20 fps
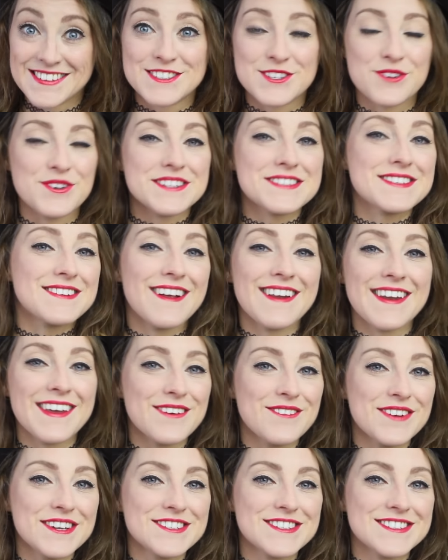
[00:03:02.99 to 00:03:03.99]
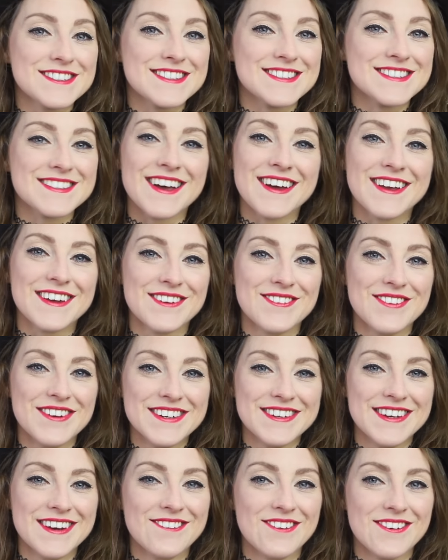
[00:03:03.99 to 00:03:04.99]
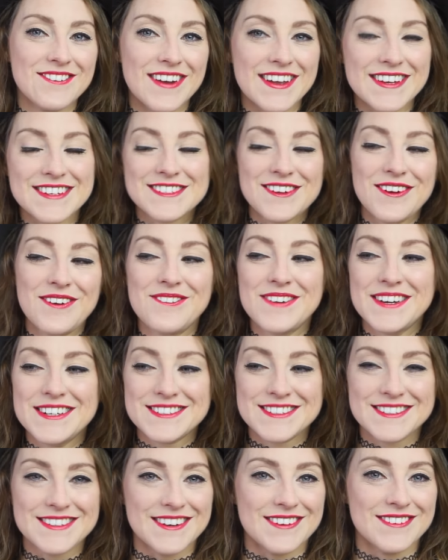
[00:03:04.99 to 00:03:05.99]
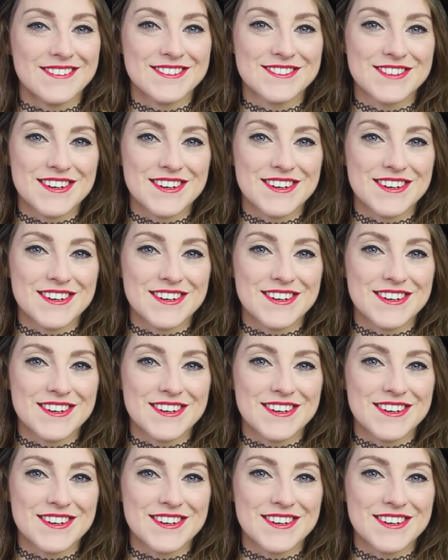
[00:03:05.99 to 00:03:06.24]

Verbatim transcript: So it's not like we just decided one year we were like, you know what we should do?